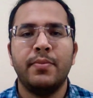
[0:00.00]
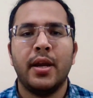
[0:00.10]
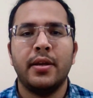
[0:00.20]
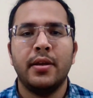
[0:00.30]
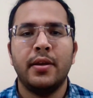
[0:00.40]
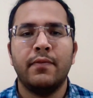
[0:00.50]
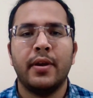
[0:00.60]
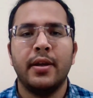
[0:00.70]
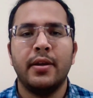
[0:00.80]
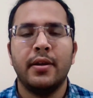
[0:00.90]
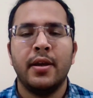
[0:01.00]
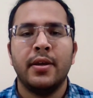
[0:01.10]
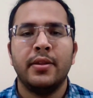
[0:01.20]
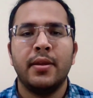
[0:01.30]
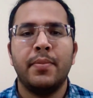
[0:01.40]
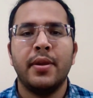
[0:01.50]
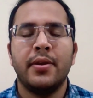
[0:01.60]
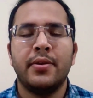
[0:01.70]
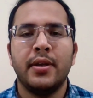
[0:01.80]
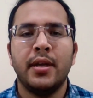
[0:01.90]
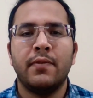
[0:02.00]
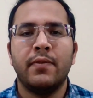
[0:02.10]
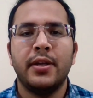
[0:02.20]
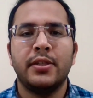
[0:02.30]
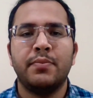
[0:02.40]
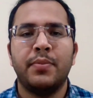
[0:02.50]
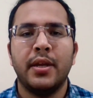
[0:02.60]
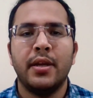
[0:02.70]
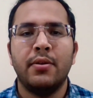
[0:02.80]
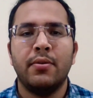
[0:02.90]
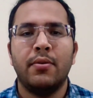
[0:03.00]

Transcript: be identified, the penetrant liquid is sprayed